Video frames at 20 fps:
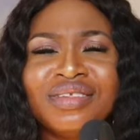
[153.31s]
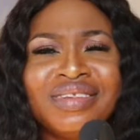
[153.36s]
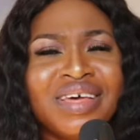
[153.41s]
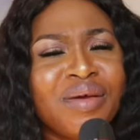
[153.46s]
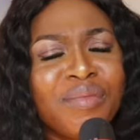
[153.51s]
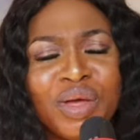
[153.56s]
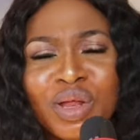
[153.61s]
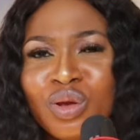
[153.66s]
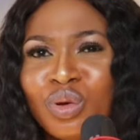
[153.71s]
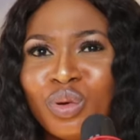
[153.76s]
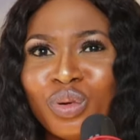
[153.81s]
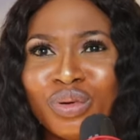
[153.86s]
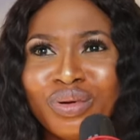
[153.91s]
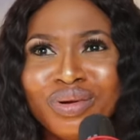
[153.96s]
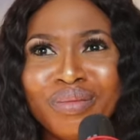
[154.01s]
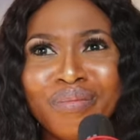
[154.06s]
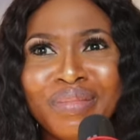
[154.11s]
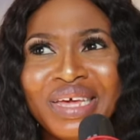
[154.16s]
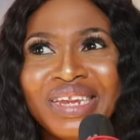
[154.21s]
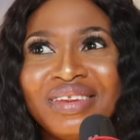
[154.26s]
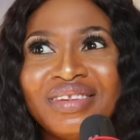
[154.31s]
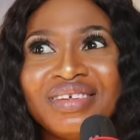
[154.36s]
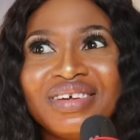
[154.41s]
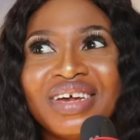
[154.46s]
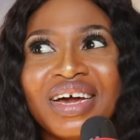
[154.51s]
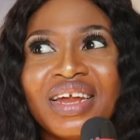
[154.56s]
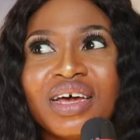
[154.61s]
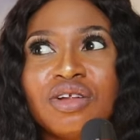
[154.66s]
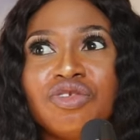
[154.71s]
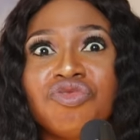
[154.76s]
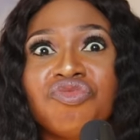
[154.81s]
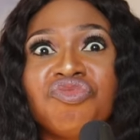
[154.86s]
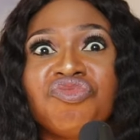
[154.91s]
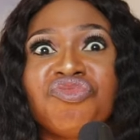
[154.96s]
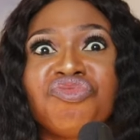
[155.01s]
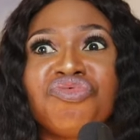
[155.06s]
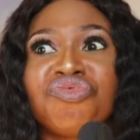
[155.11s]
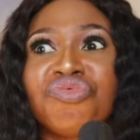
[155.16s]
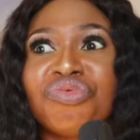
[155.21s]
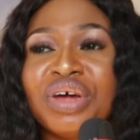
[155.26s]
Them alone made Ghana to
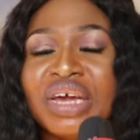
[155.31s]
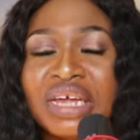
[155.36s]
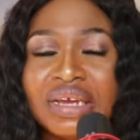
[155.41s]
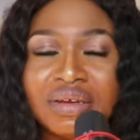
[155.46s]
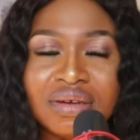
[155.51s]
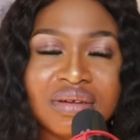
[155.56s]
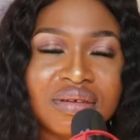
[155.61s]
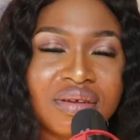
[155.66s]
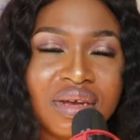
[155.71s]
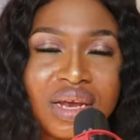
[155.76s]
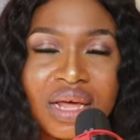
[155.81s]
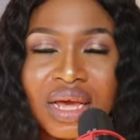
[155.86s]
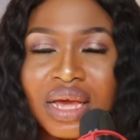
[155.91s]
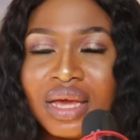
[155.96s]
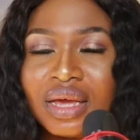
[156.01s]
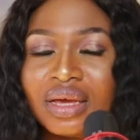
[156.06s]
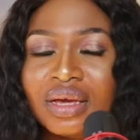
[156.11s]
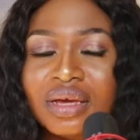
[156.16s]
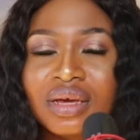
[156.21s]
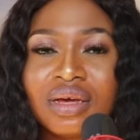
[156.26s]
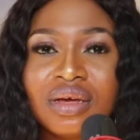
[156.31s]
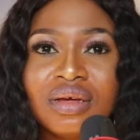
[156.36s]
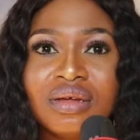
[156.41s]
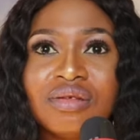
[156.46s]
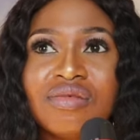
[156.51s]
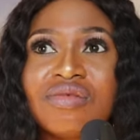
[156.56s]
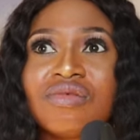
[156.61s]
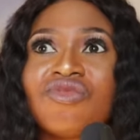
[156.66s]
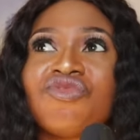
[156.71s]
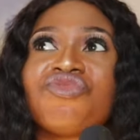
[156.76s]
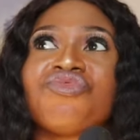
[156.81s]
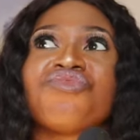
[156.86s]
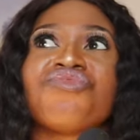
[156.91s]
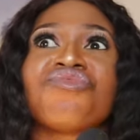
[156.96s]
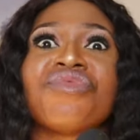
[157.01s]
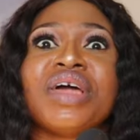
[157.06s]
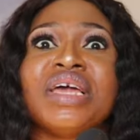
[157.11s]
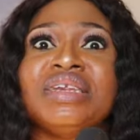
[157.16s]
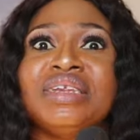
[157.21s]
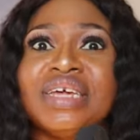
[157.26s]
trend, like
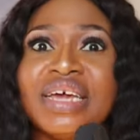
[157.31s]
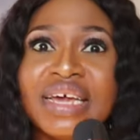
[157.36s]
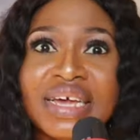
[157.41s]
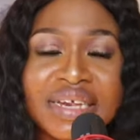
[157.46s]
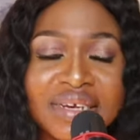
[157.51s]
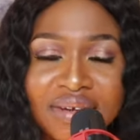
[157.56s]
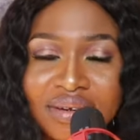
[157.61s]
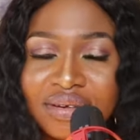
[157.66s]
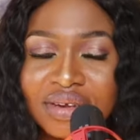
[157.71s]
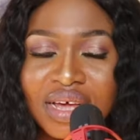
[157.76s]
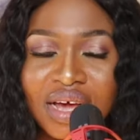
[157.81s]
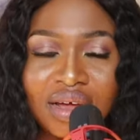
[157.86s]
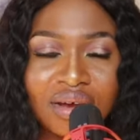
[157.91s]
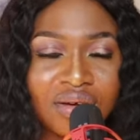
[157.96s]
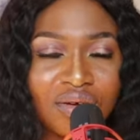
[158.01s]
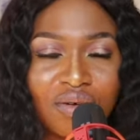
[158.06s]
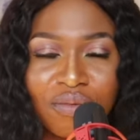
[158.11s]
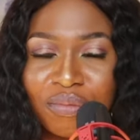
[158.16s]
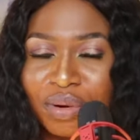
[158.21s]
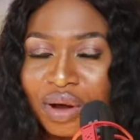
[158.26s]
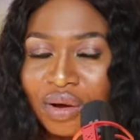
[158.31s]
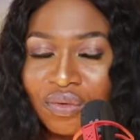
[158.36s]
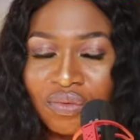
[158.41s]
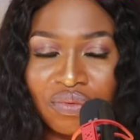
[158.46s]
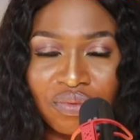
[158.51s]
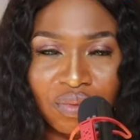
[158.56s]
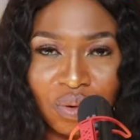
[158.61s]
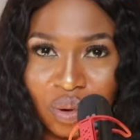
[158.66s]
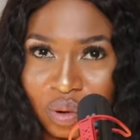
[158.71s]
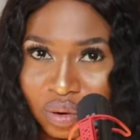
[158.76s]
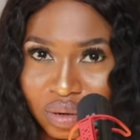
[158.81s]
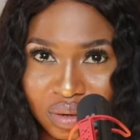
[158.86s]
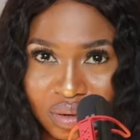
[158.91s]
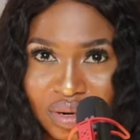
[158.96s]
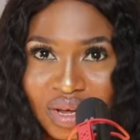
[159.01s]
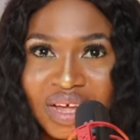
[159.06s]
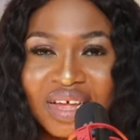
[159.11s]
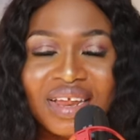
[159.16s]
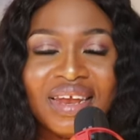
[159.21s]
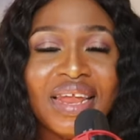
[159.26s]
trended at number one,
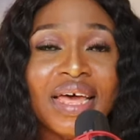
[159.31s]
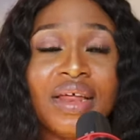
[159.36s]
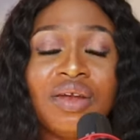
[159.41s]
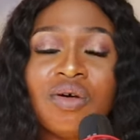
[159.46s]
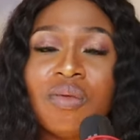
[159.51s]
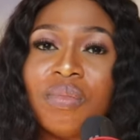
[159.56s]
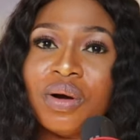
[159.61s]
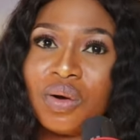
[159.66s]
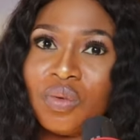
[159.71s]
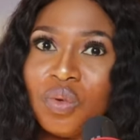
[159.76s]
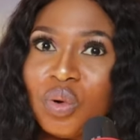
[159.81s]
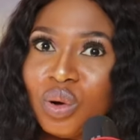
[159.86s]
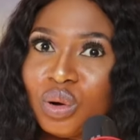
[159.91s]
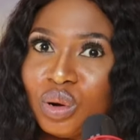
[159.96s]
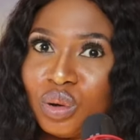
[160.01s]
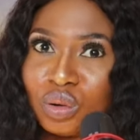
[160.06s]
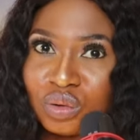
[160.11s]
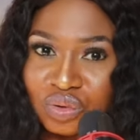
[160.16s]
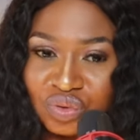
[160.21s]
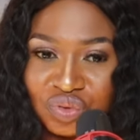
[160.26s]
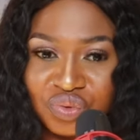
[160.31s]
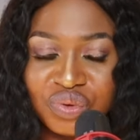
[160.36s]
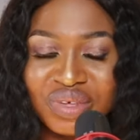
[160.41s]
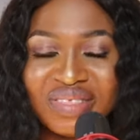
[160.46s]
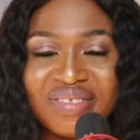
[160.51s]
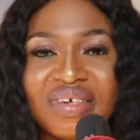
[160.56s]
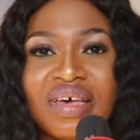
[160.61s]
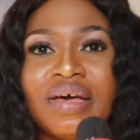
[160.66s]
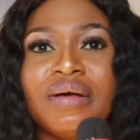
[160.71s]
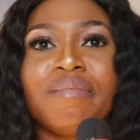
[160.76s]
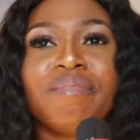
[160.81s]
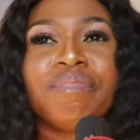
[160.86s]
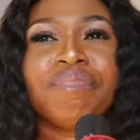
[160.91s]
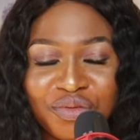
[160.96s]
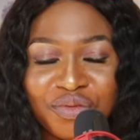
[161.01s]
like number one on Twitter.